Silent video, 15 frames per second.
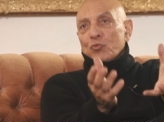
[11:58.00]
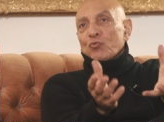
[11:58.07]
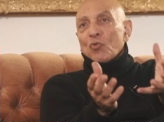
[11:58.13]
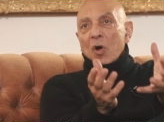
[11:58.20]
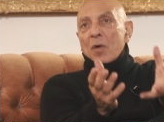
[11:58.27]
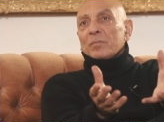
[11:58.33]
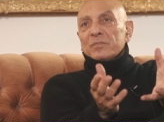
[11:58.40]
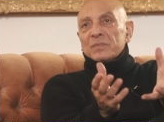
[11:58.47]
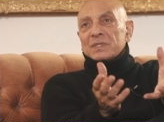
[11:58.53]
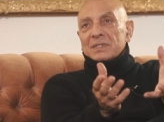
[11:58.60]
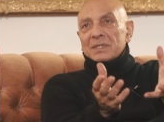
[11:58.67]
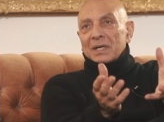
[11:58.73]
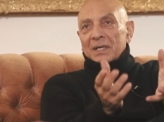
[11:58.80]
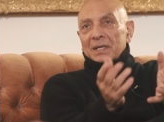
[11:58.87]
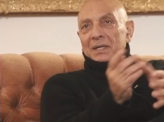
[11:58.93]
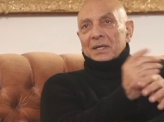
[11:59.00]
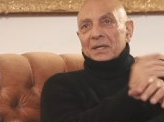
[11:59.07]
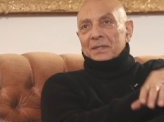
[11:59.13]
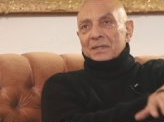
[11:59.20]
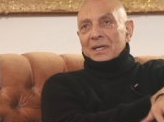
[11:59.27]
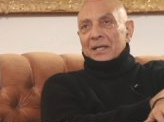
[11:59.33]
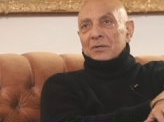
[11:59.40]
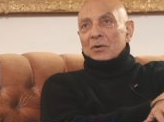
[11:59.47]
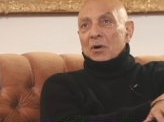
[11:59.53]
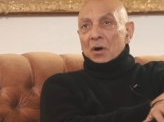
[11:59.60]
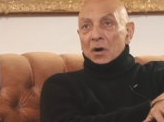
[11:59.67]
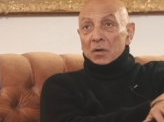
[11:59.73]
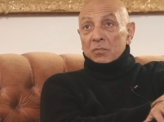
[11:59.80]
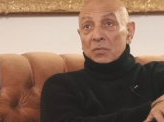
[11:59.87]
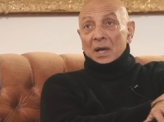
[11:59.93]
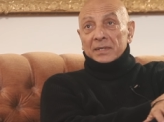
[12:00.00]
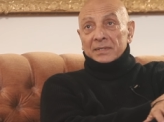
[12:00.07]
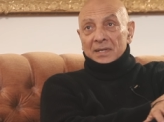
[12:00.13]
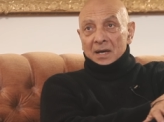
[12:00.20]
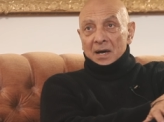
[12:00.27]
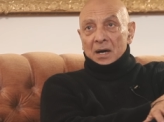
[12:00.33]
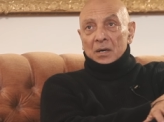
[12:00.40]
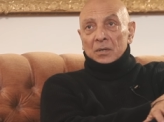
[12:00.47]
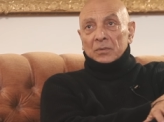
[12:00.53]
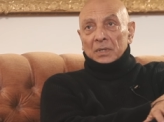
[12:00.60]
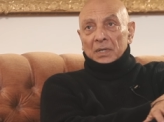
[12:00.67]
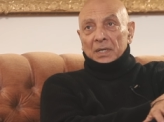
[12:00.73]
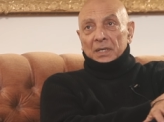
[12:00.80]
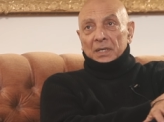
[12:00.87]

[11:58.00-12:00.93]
drums that are right now